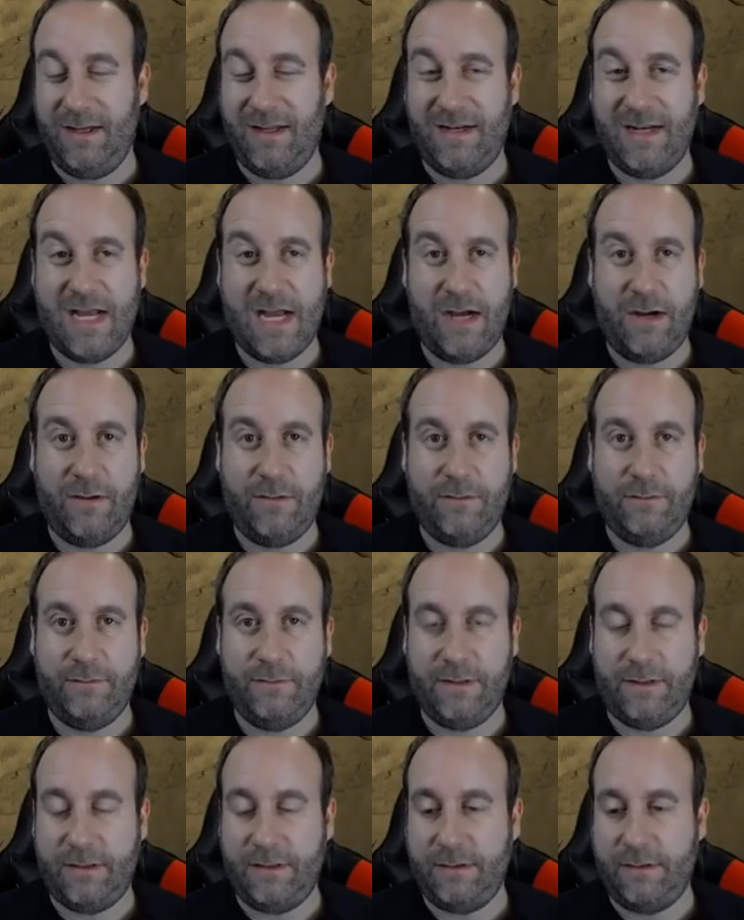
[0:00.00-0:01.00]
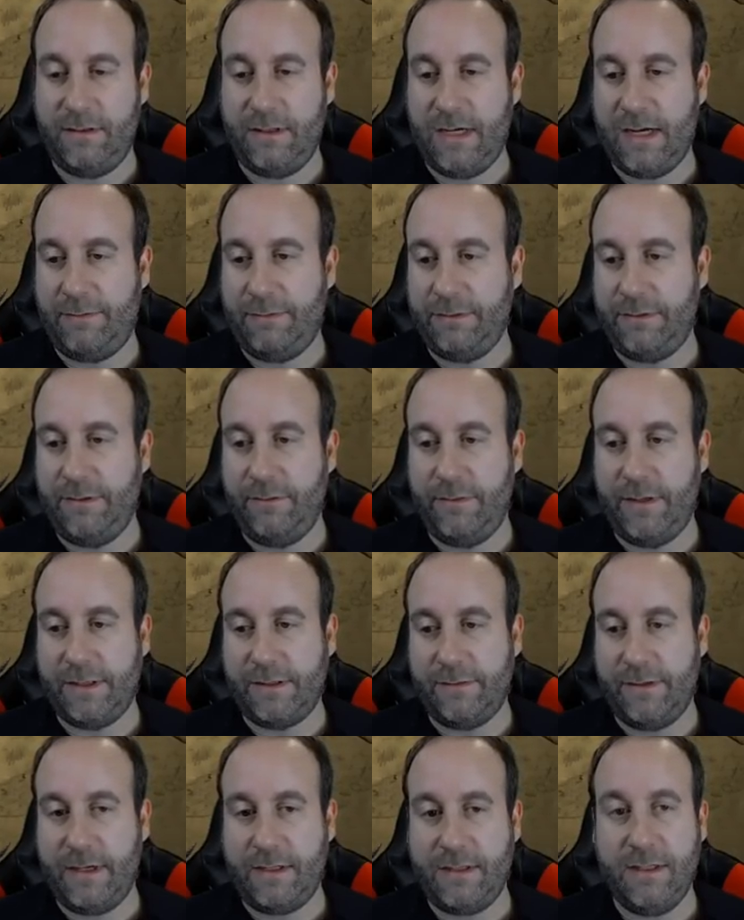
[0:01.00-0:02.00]
Now, with Diablo 2
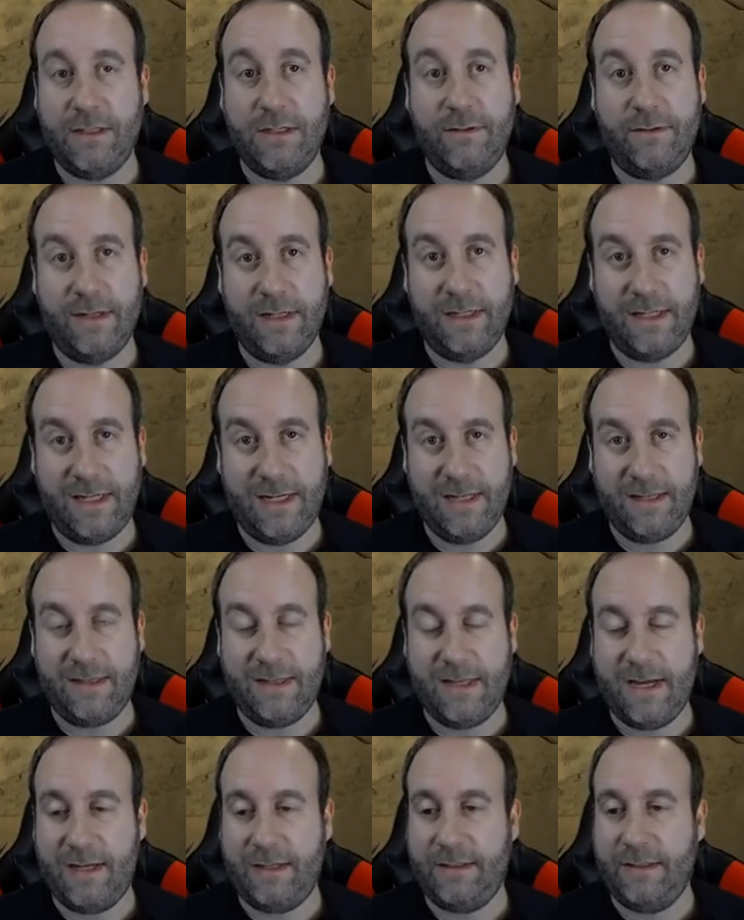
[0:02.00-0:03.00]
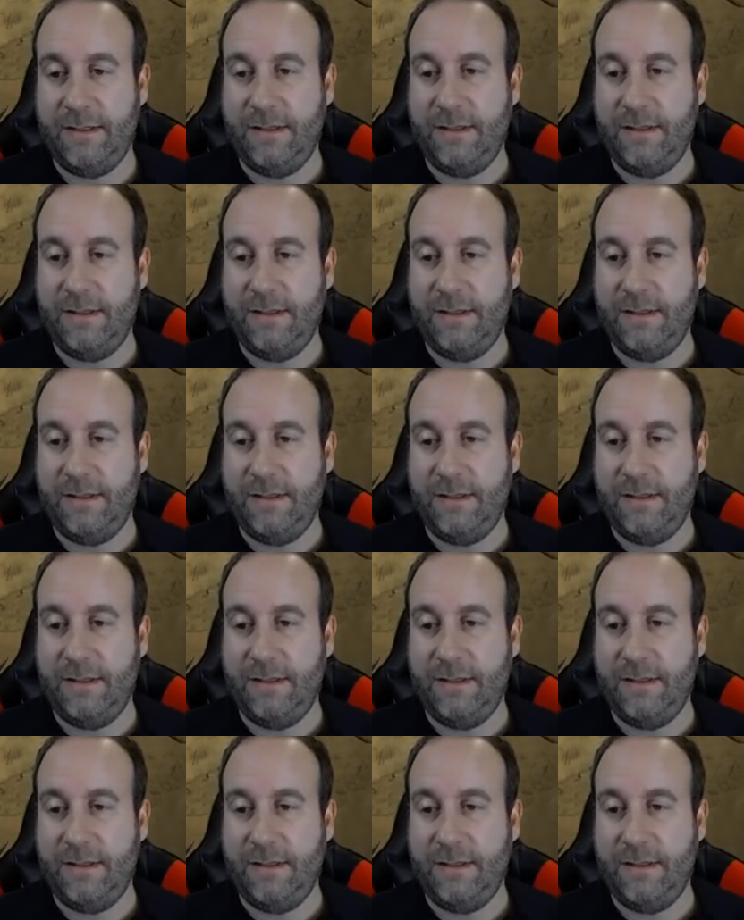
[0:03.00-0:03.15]
Resurrected, you can get that